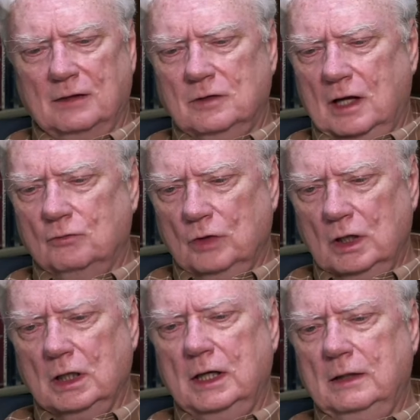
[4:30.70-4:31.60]
And
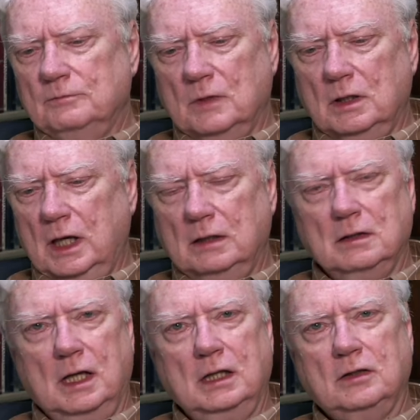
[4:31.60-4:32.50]
really,
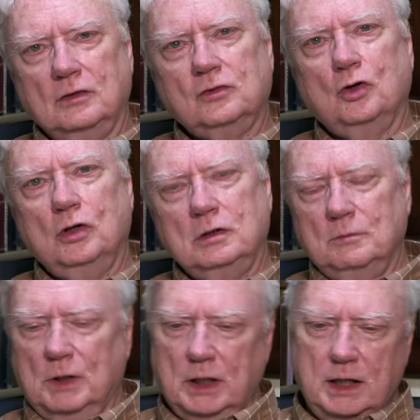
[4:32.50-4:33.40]
he just
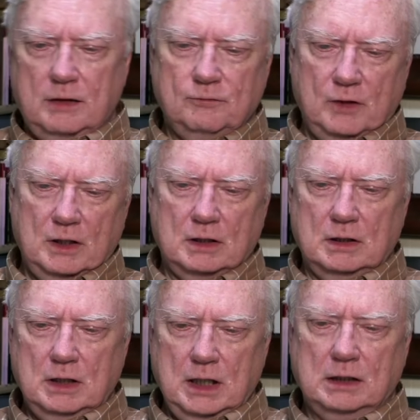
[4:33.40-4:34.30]
couldn't believe
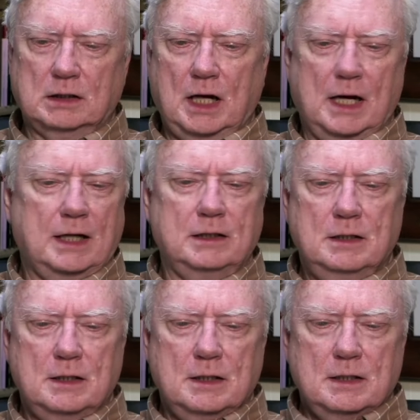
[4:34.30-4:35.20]
in God.
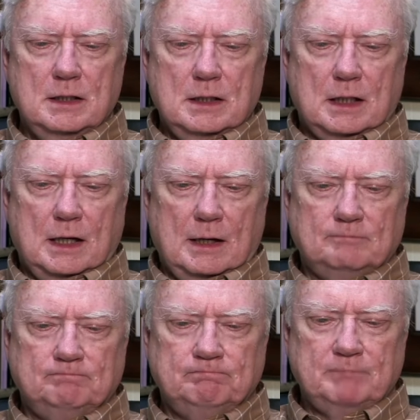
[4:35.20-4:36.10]

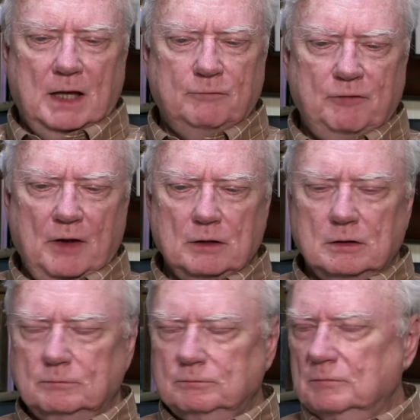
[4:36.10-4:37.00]
Um, he
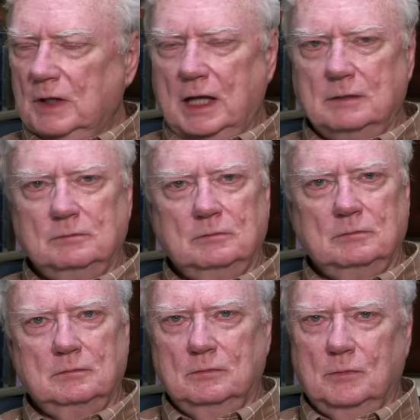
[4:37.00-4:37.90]
felt that
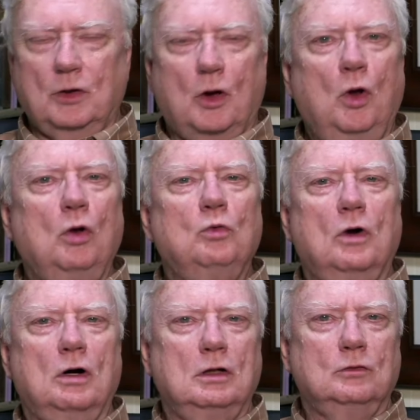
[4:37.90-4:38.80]
the whole
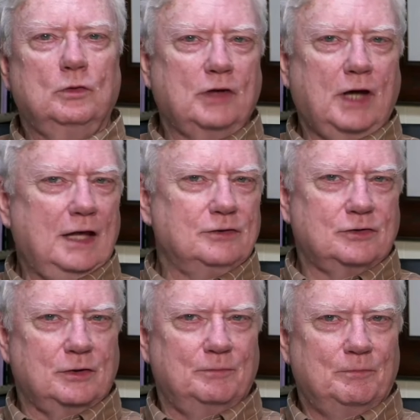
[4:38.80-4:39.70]
world was
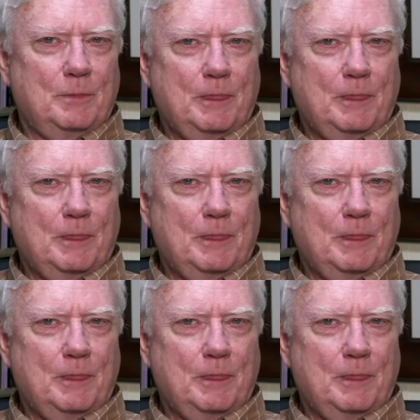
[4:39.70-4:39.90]
against him,